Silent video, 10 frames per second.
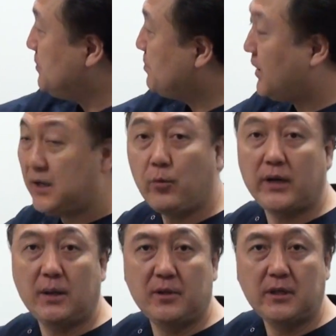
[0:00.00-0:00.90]
implant
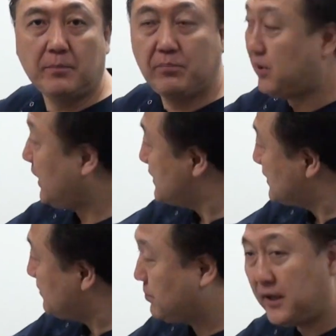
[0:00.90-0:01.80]
whenever they
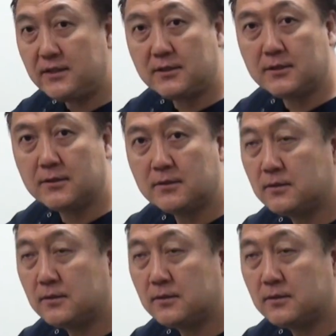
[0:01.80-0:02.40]
place implant.